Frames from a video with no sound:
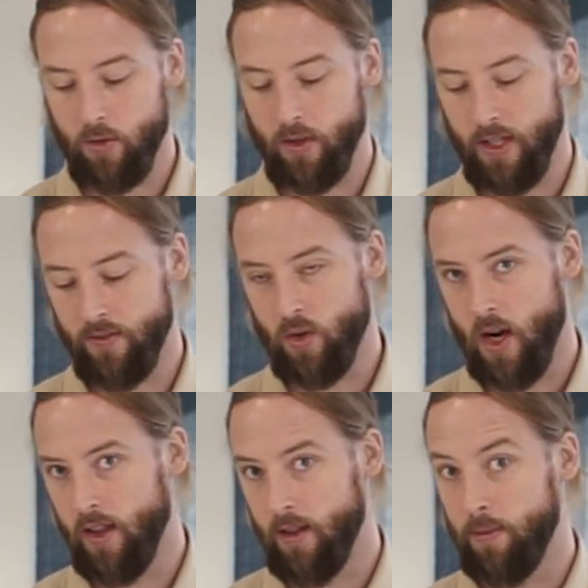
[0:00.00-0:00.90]
already have
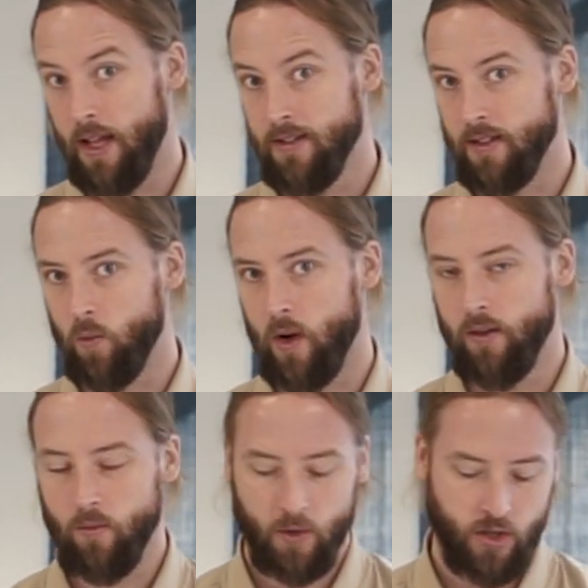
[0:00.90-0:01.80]
tried the plastic
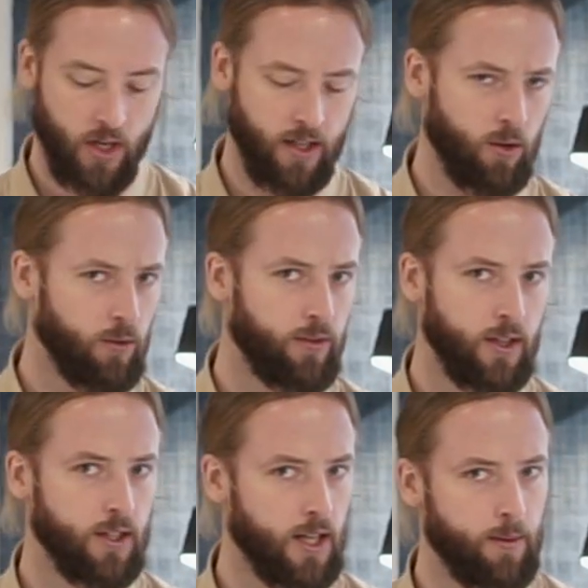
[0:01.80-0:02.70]
one, which I don't
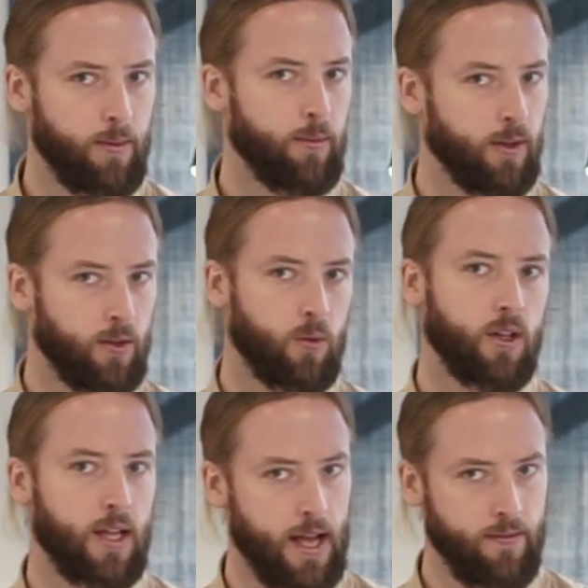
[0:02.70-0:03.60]
think a lot of people in the
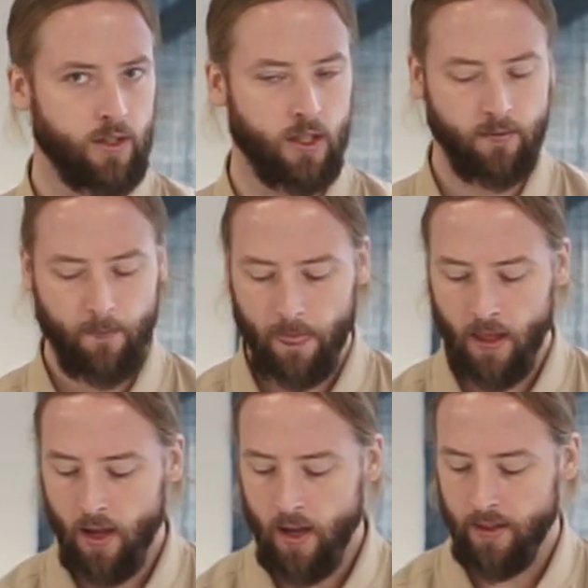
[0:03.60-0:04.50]
world have done,
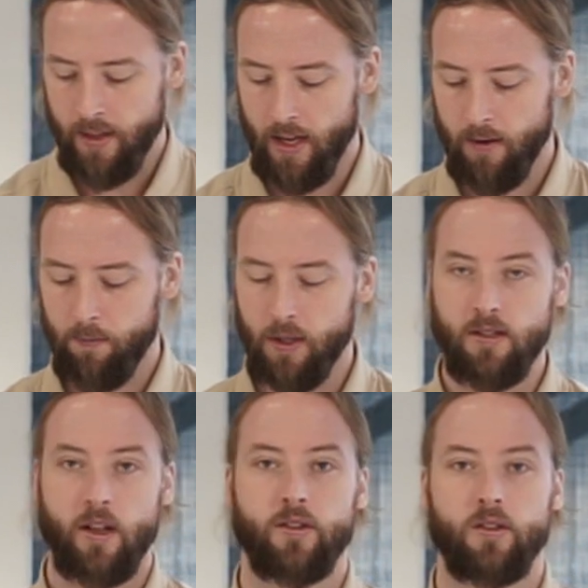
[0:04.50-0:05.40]
then
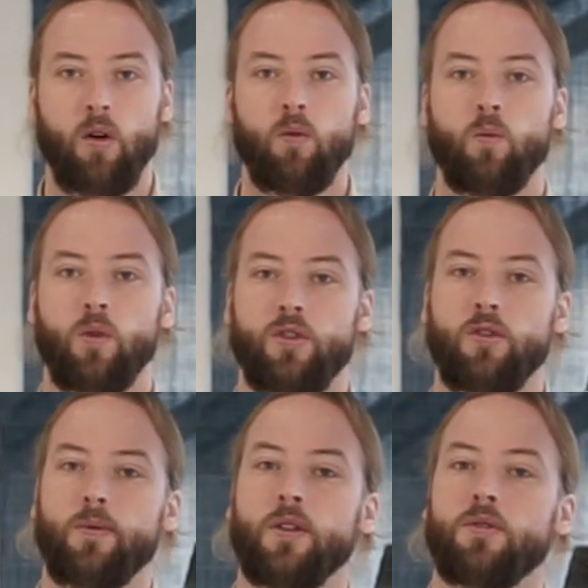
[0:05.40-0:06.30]
please let us know. We're
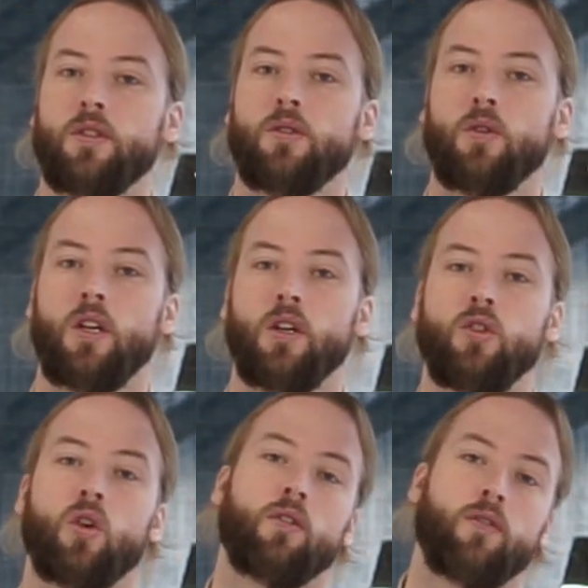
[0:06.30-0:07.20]
super interested to hear
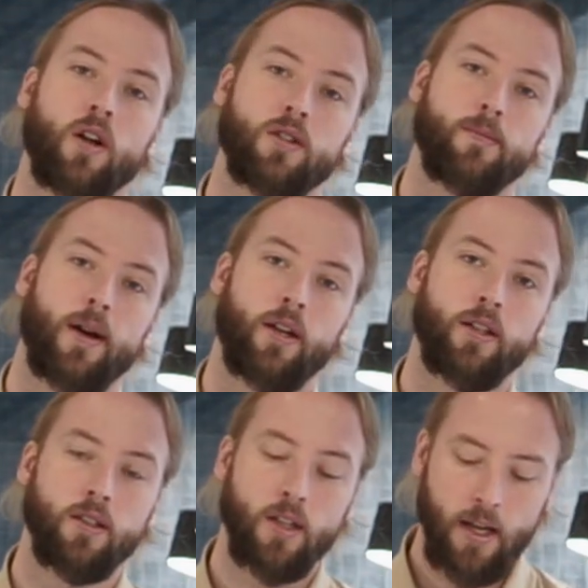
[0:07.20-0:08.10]
your thoughts about
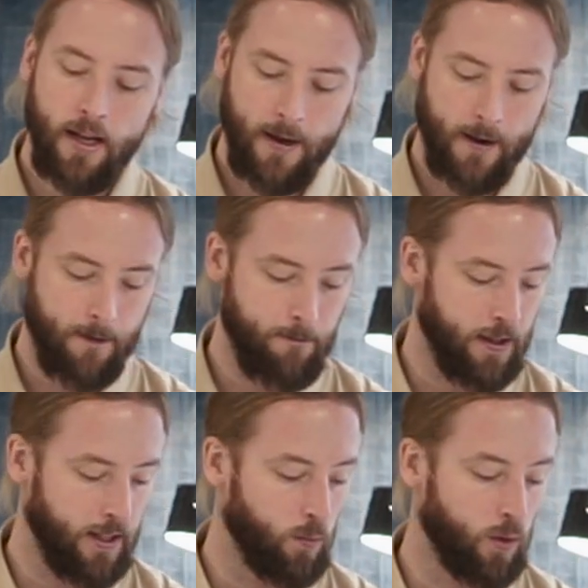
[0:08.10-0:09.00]
it. And
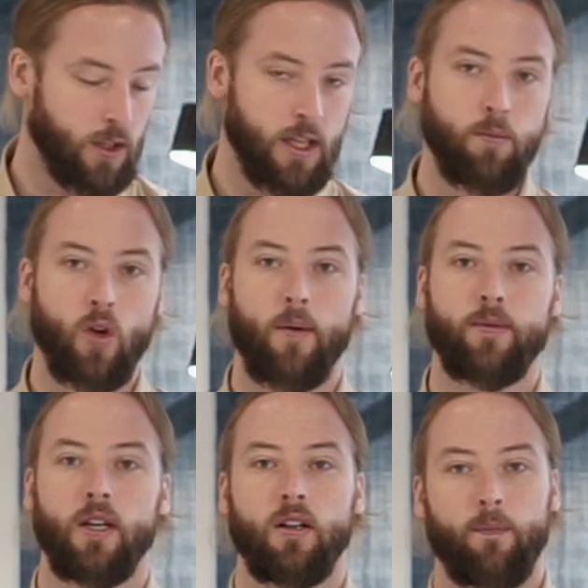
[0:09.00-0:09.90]
then we'll keep you
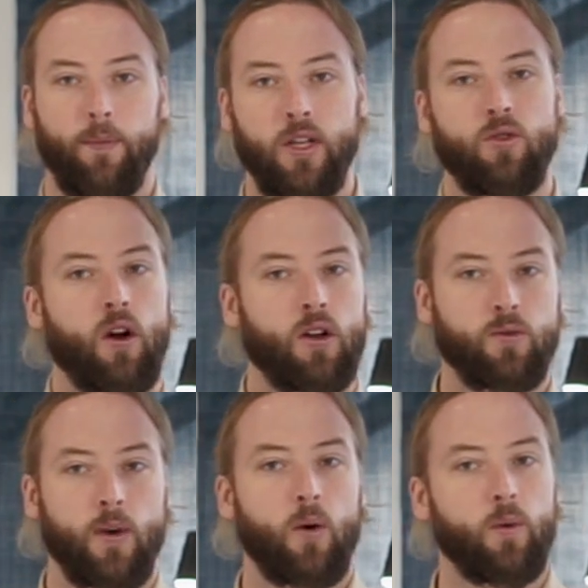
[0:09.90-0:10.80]
updated on Patreon
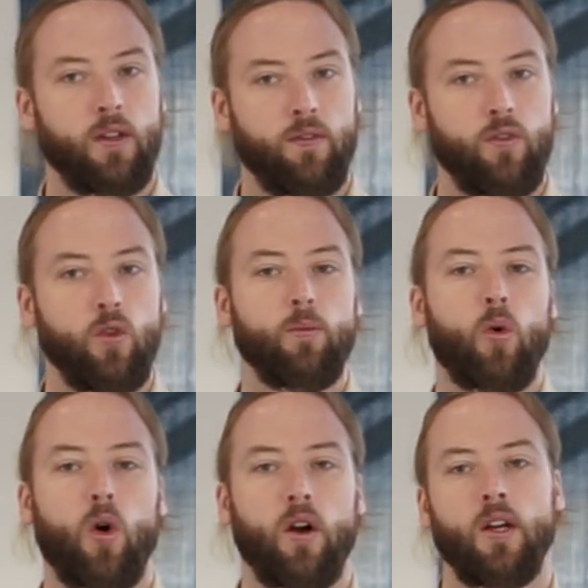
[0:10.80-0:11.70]
as well with a few
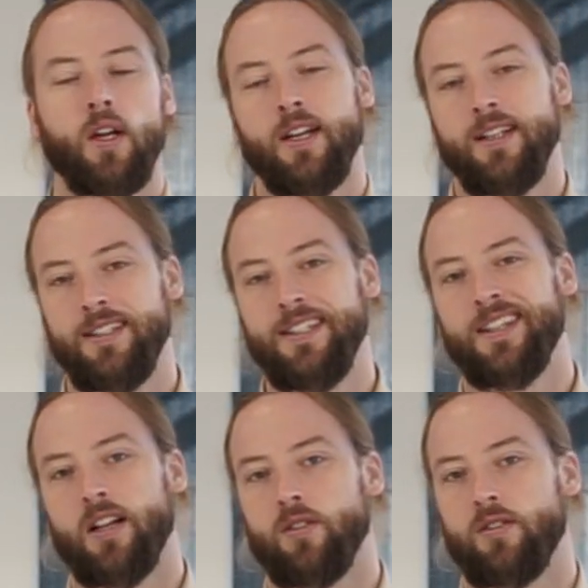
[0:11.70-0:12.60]
more
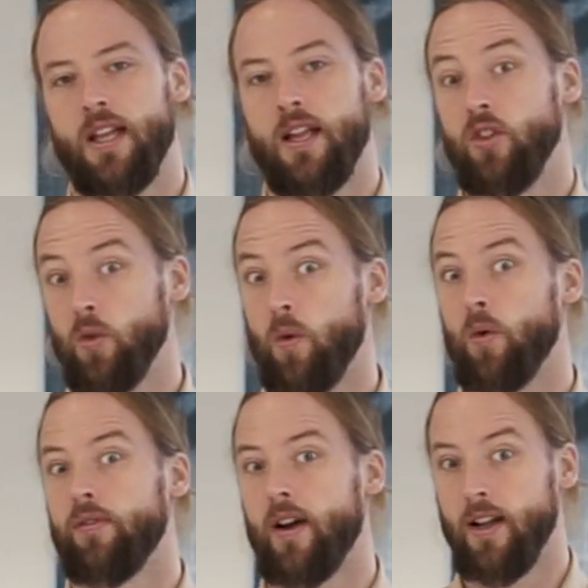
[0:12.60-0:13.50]
details that you
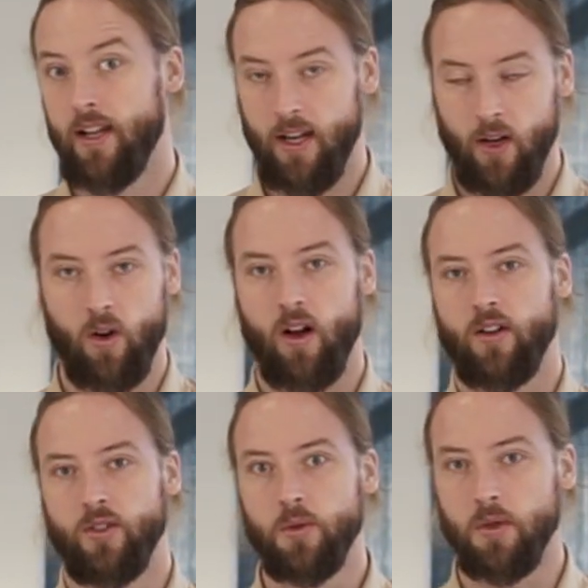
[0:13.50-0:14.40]
won't find here
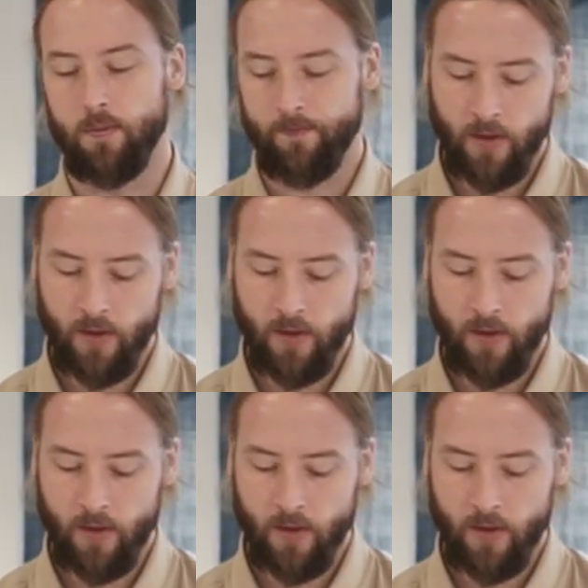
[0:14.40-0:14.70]
on YouTube.